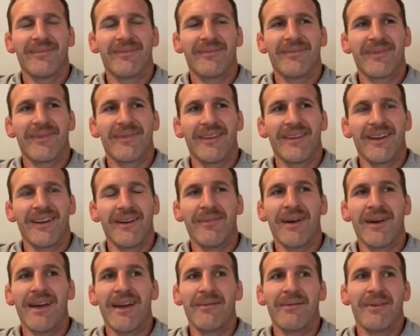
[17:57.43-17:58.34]

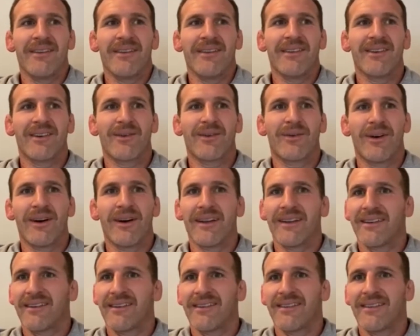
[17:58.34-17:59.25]
maybe you're not
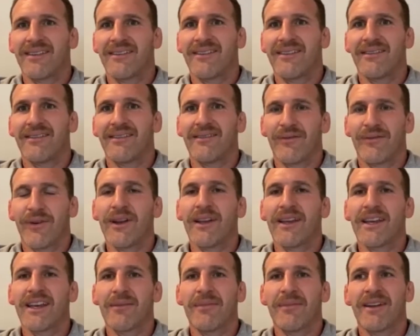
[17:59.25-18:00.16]
quite
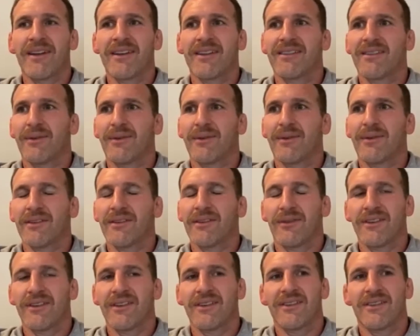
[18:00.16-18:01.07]
fully committed to
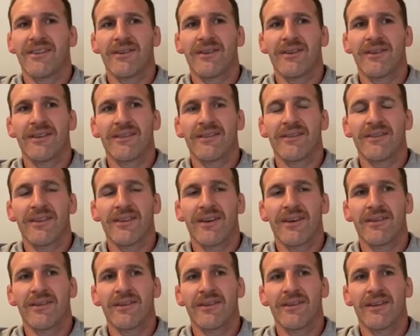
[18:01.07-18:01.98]
what you're doing.
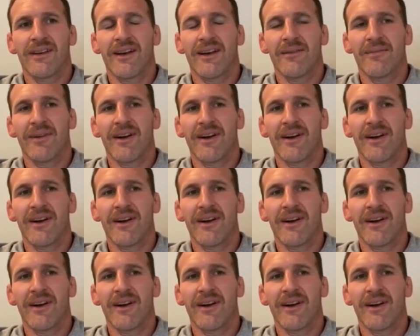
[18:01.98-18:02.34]
So I